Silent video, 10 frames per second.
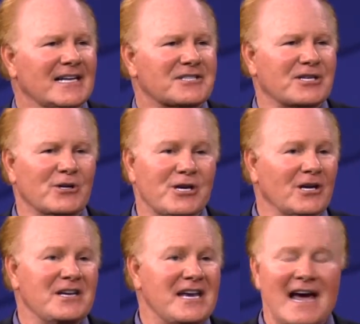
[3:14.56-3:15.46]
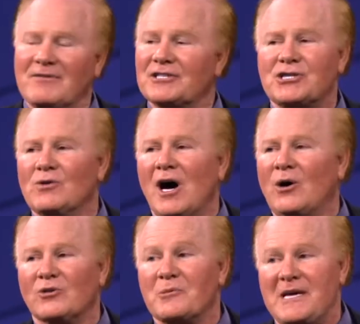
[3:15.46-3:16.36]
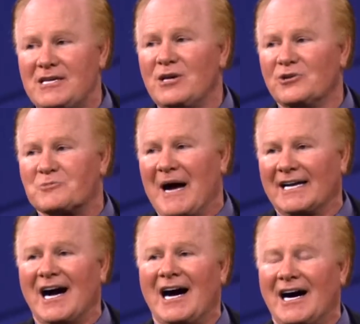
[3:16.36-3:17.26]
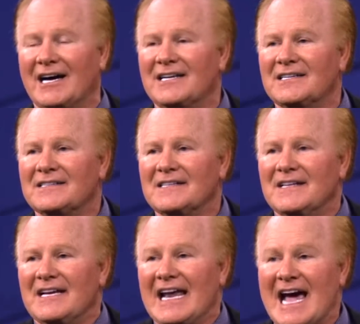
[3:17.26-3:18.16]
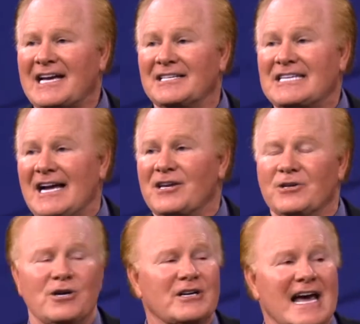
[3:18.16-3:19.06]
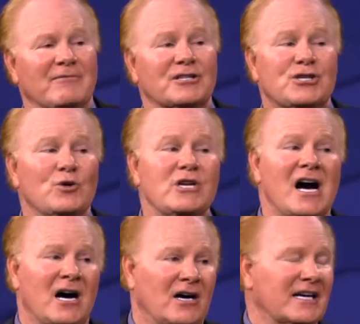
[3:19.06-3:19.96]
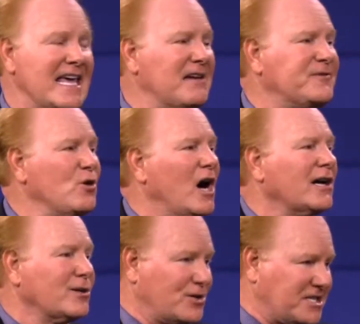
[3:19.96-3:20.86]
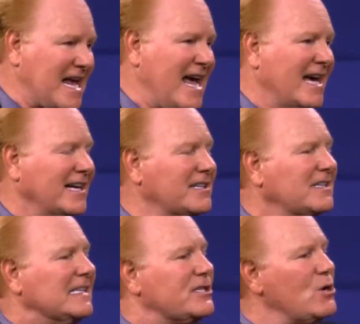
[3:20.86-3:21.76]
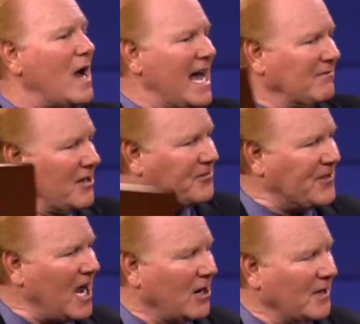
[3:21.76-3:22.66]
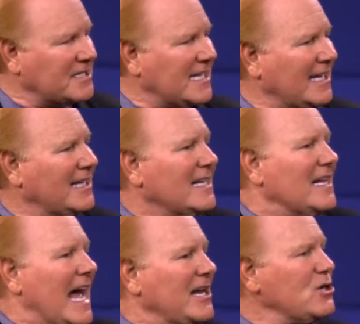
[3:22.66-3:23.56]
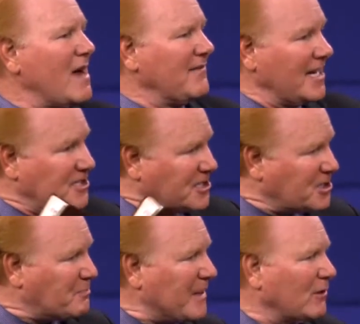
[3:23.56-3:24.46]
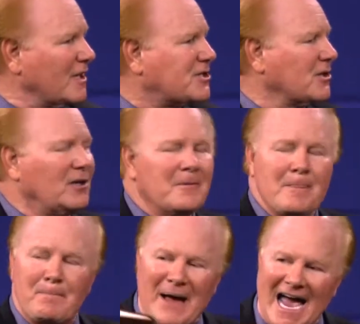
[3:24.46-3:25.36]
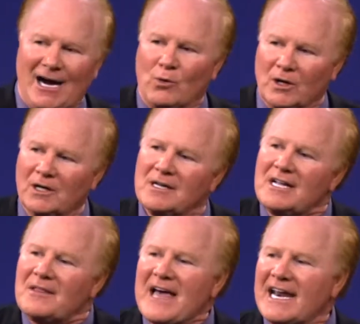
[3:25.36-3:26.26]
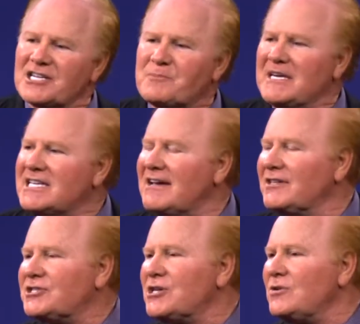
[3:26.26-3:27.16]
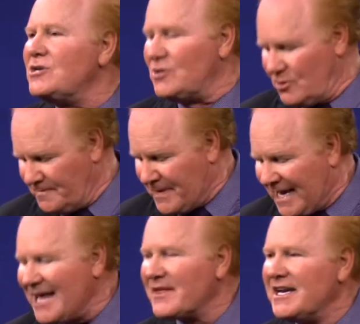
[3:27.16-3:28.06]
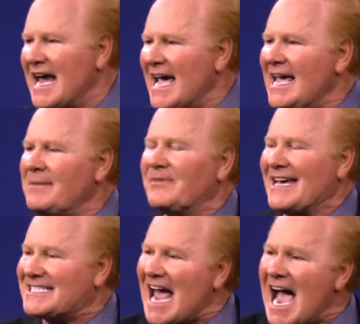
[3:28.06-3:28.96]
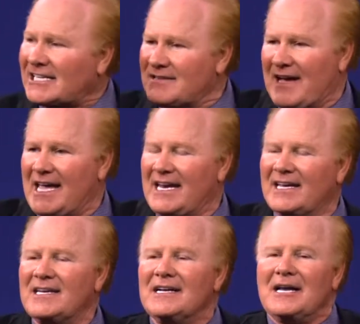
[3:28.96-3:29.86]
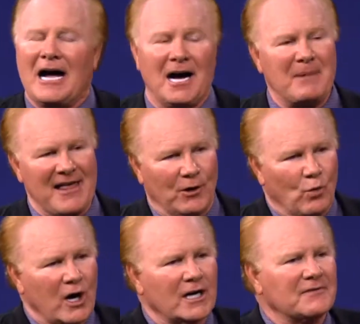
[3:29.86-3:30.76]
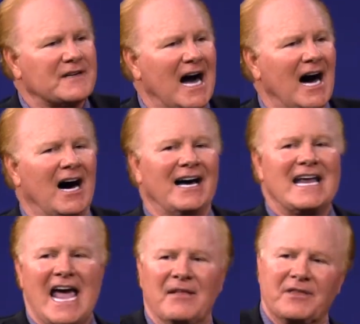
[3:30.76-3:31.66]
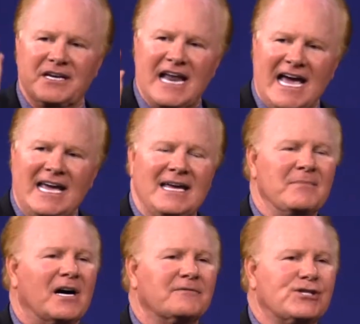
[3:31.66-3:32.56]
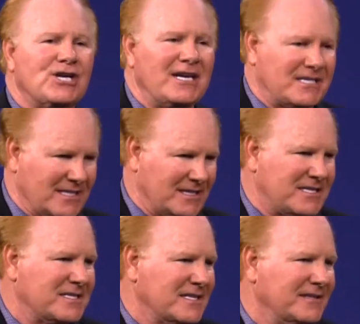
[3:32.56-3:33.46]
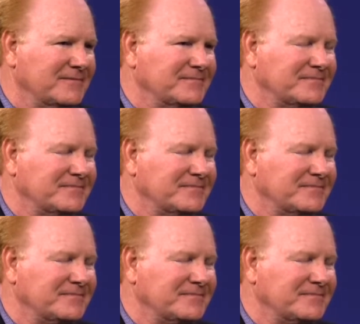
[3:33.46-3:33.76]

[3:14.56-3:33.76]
So you're never too old to be used by God. And I can tell you, you're never too young if you understand you have authority and you have a spiritual power that has been given to you in the name that's activated by the Word of God and the name of Jesus.